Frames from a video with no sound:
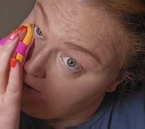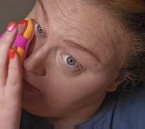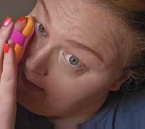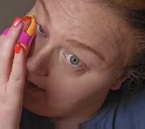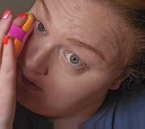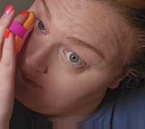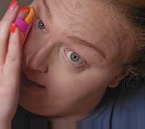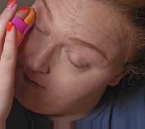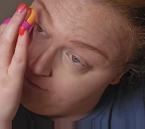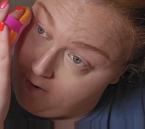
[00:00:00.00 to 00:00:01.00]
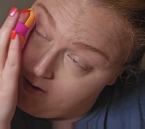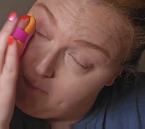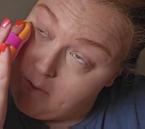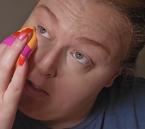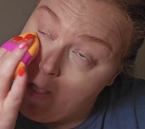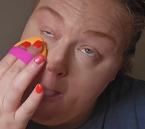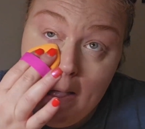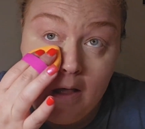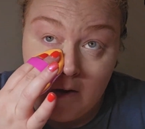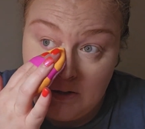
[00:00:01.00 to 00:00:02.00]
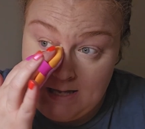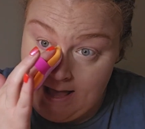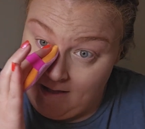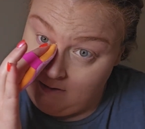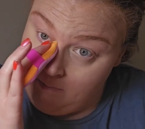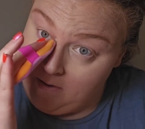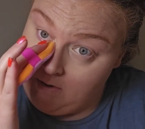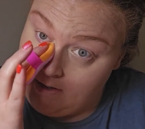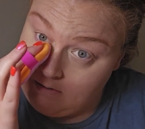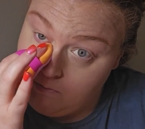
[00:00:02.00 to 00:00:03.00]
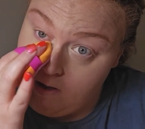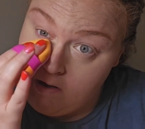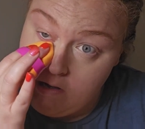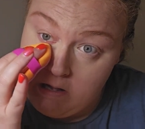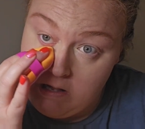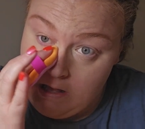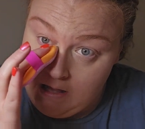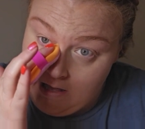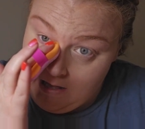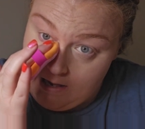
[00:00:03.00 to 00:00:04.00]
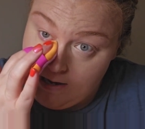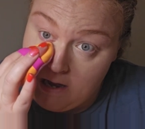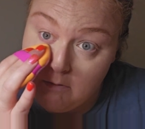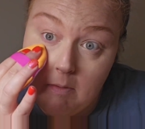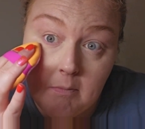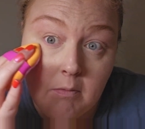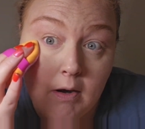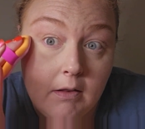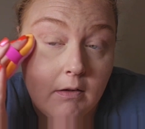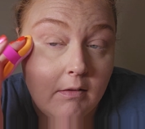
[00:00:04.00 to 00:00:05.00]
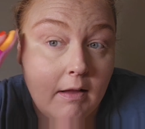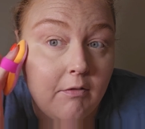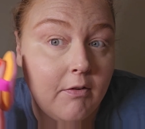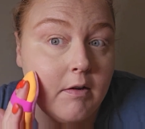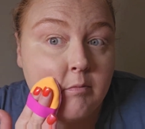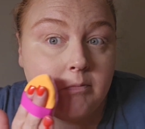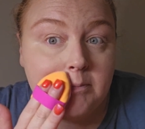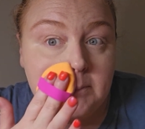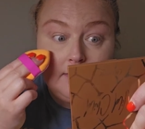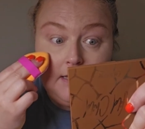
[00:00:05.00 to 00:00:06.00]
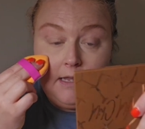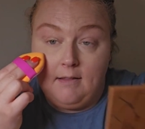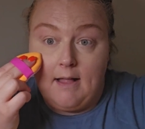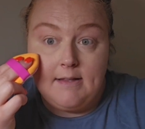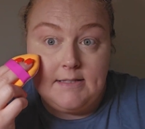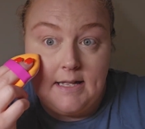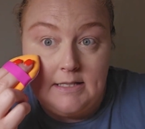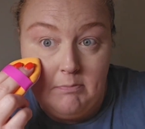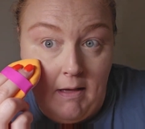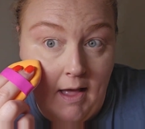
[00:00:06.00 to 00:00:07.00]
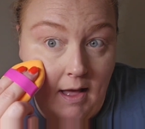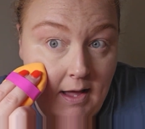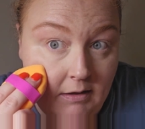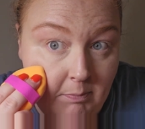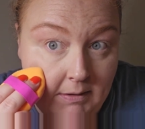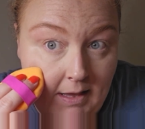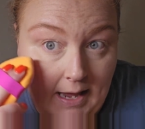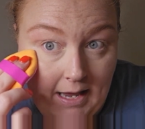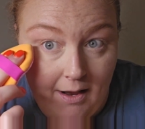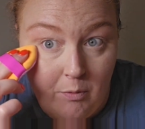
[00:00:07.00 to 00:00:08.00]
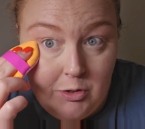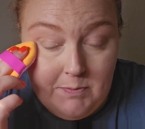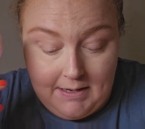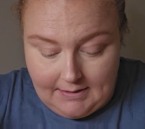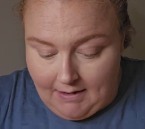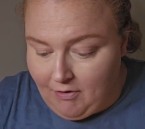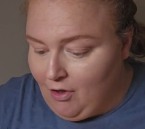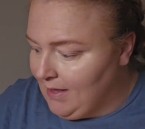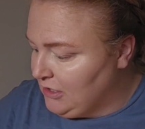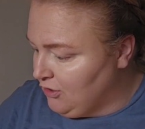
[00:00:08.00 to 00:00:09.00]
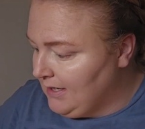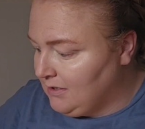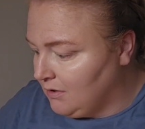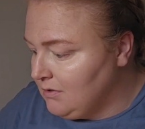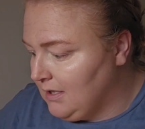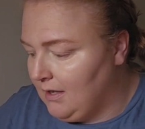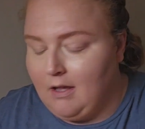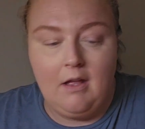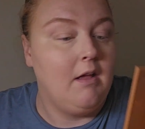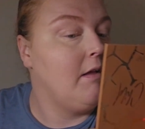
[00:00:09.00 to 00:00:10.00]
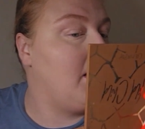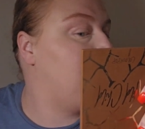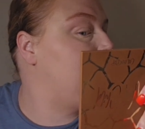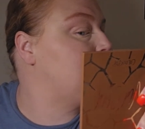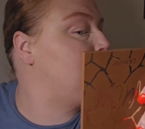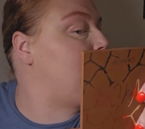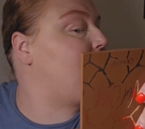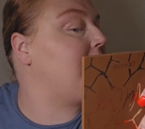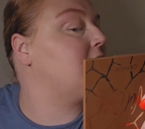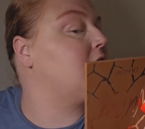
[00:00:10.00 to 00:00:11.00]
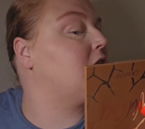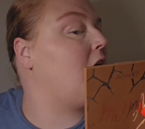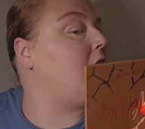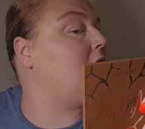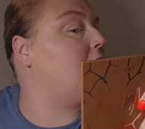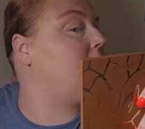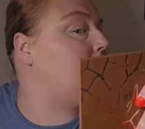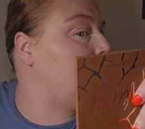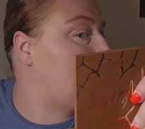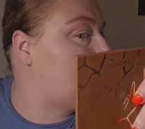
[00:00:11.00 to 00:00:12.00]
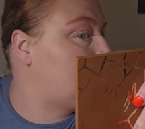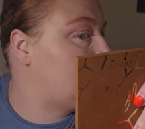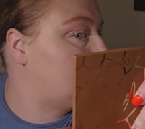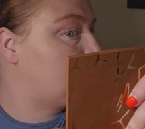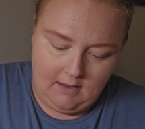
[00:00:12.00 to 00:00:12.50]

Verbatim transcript: I think I learned that from was that Ellen Beauty as well? I can't remember where I learned that from. See, that sets my eyes, but like it almost makes, even though that's translucent, it makes my face look darker than it is.